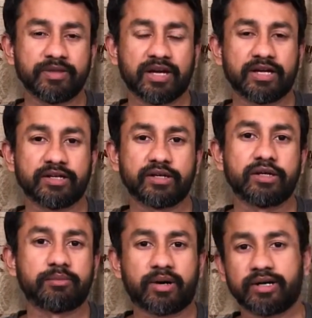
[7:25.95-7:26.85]
and
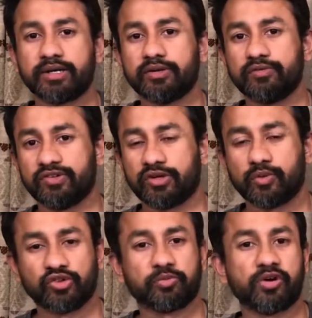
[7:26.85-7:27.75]
my visa
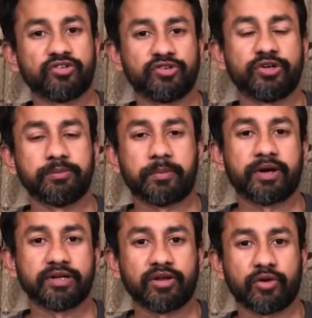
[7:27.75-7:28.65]
was sponsored
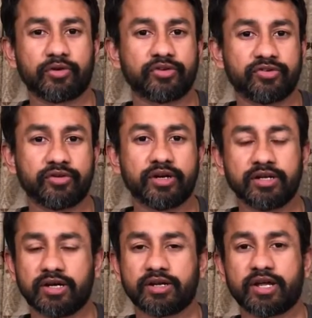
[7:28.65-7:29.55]
by Deloitte
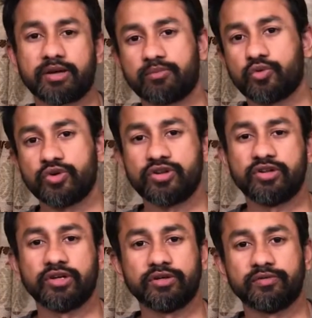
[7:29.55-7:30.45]
Australia, and I moved
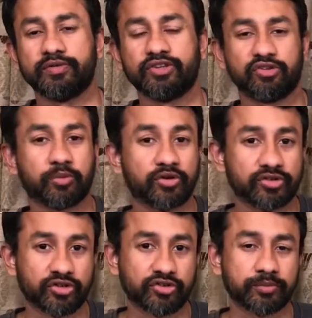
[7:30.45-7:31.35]
here with the
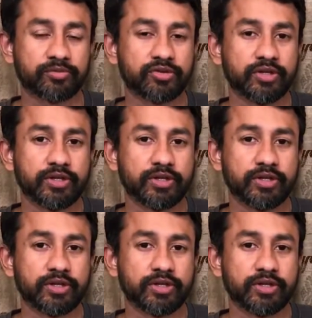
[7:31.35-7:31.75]
sponsorships.